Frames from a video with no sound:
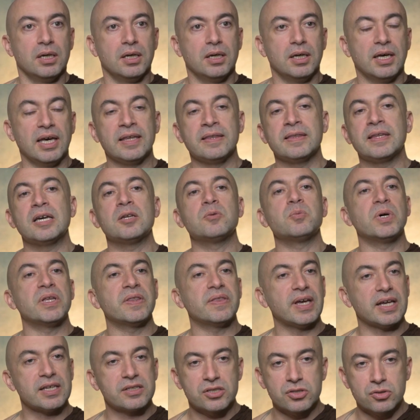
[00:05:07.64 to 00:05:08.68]
And then when
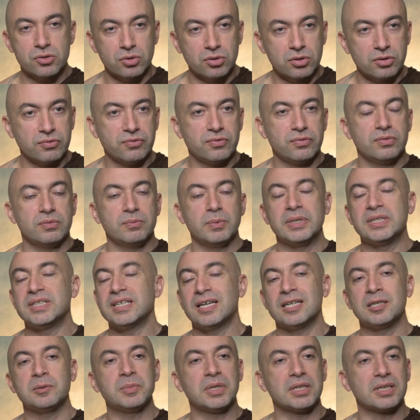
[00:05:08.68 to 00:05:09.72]
the
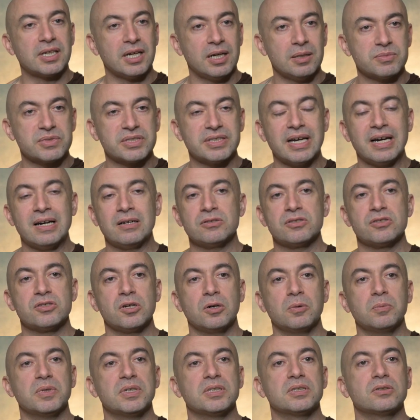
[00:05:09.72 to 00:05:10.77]
animal calms down
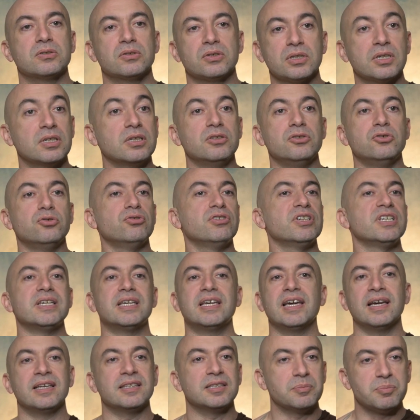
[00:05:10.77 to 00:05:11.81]
somewhat, you
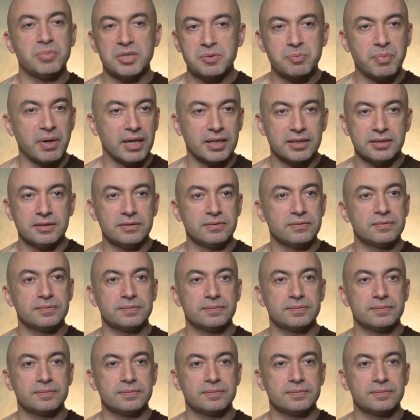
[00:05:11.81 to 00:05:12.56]
regain the perspective.